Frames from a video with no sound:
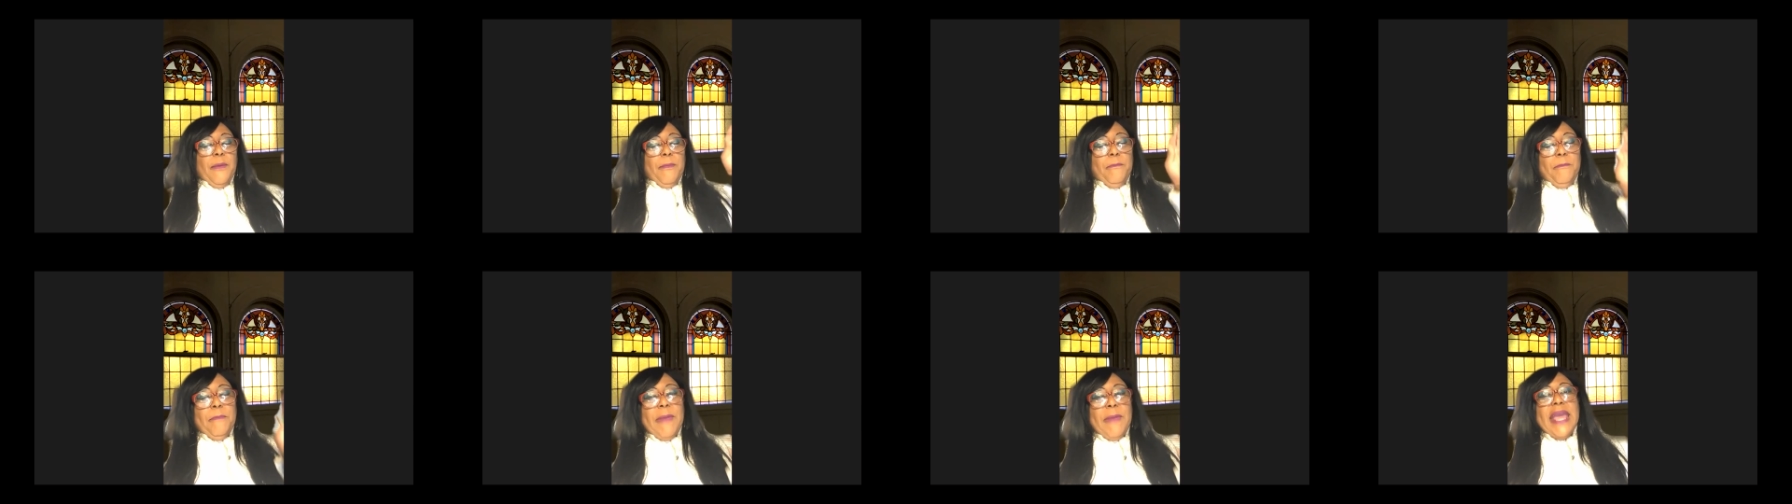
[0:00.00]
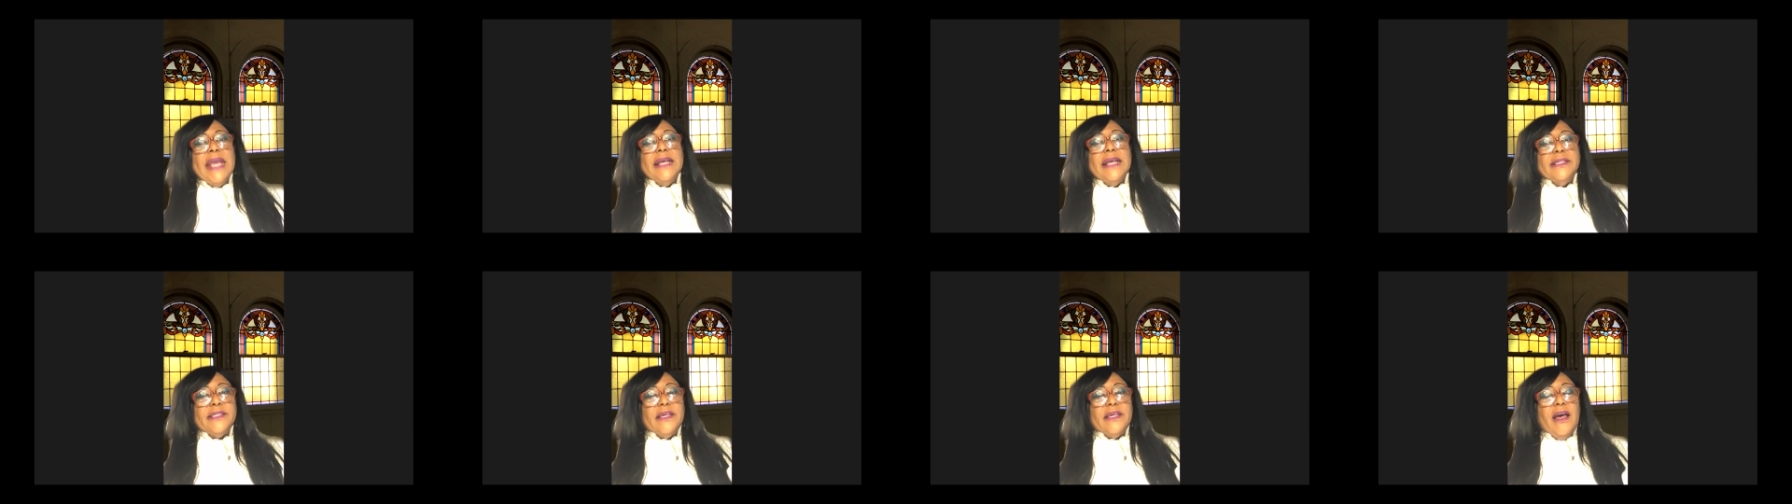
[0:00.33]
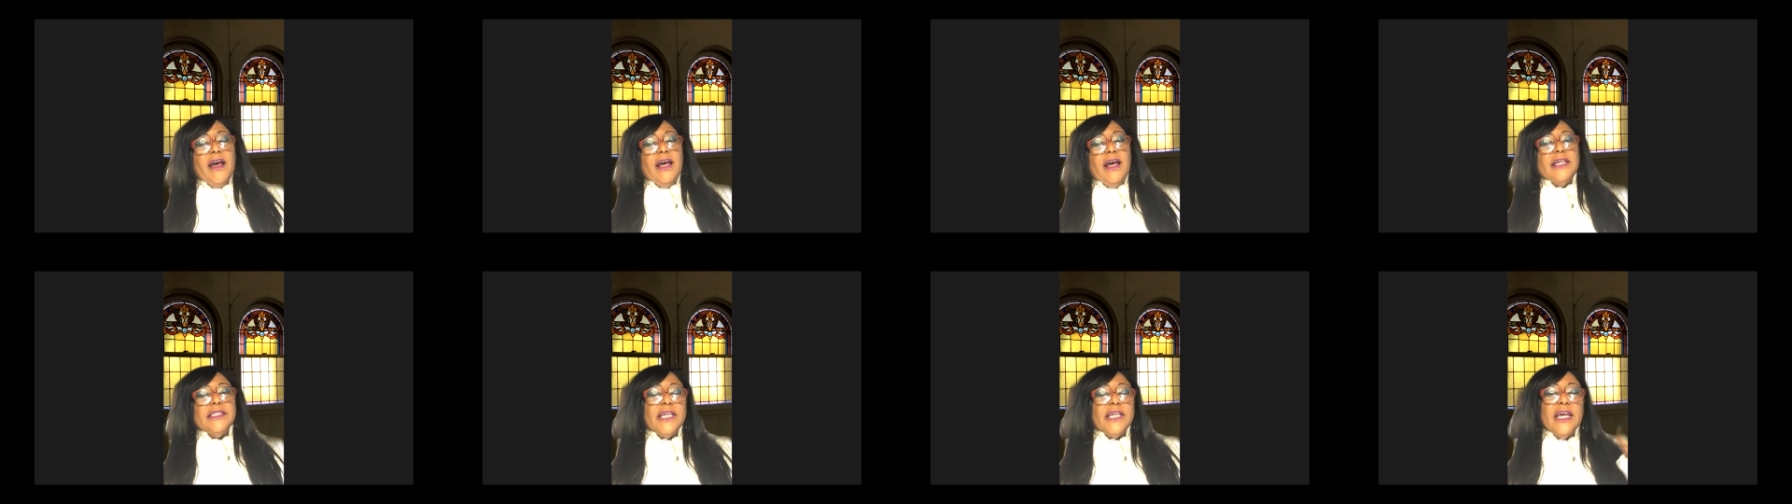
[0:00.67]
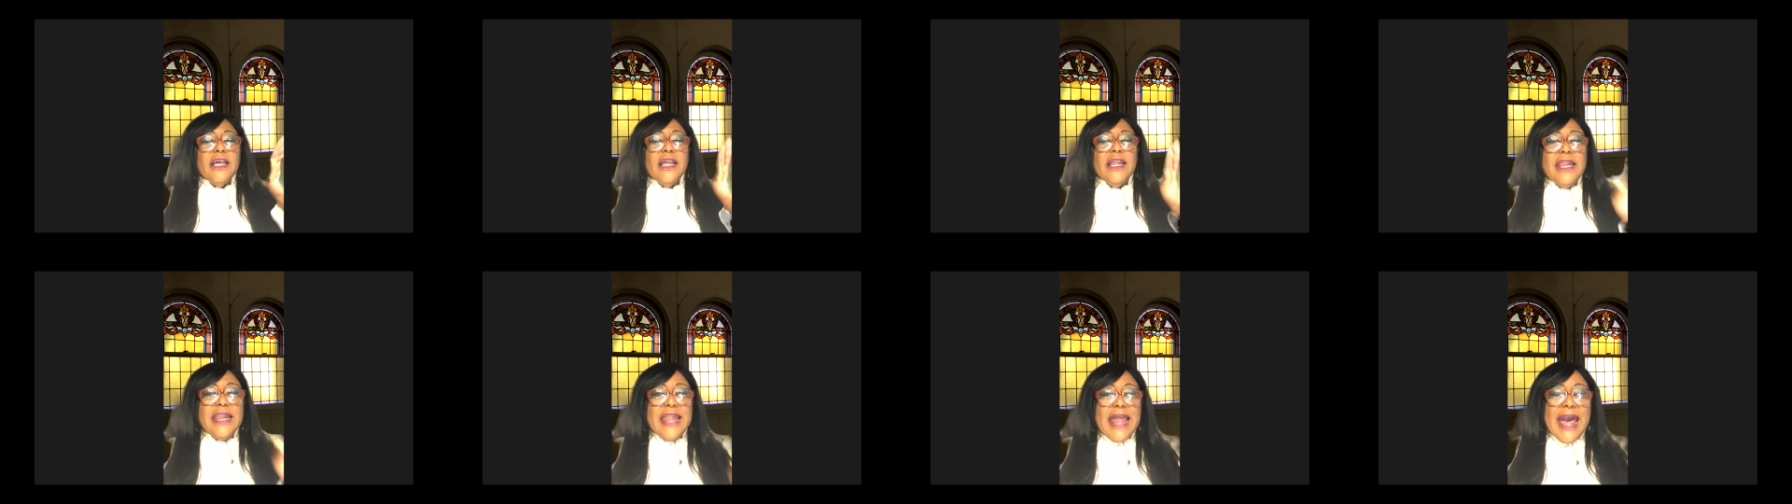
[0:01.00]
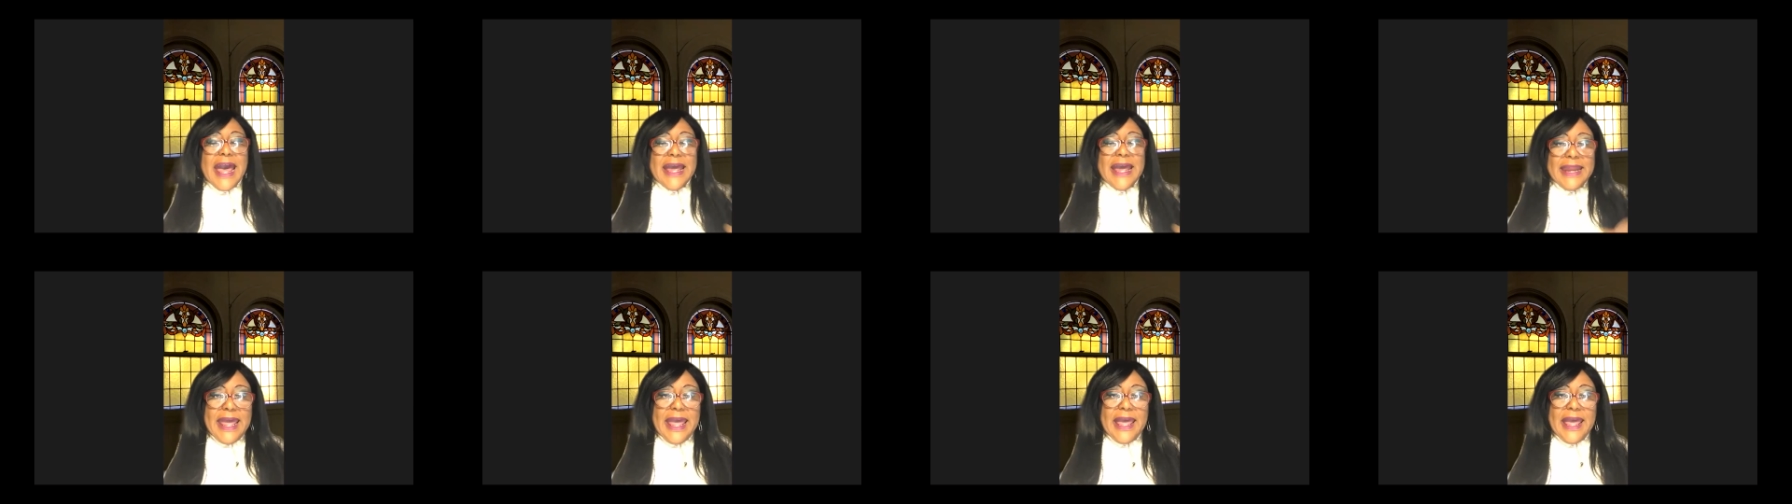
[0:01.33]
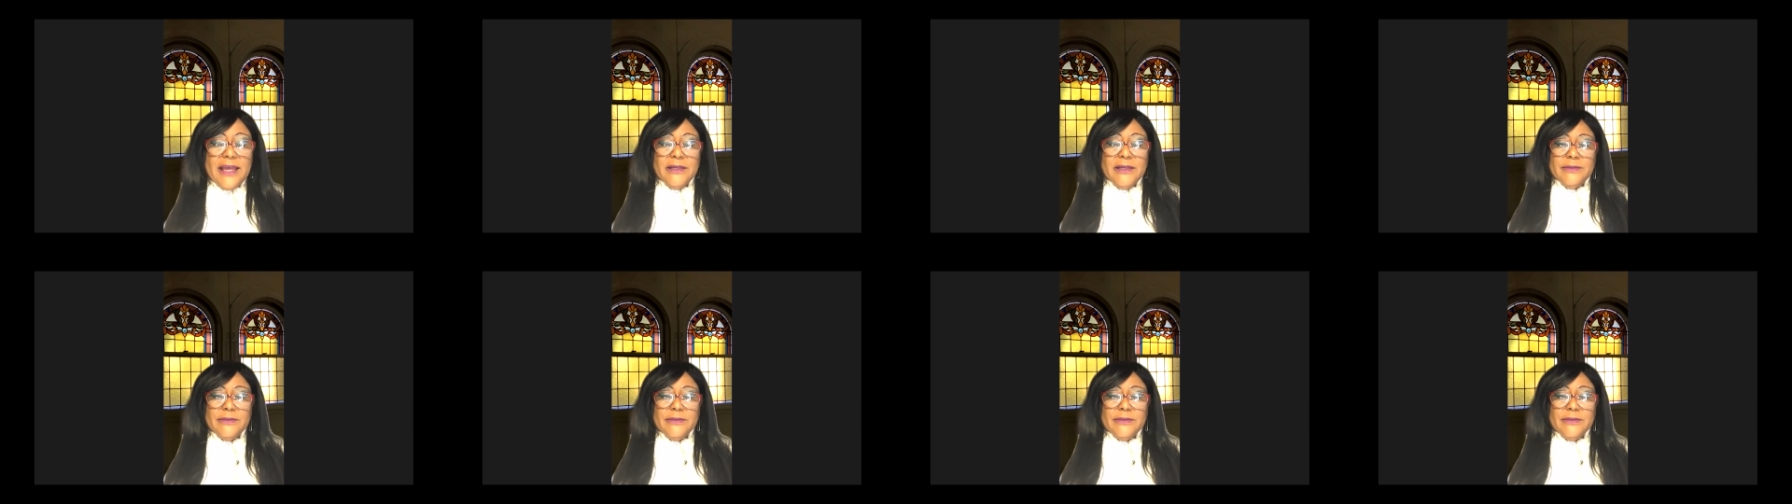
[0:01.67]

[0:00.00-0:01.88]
makes us lie down.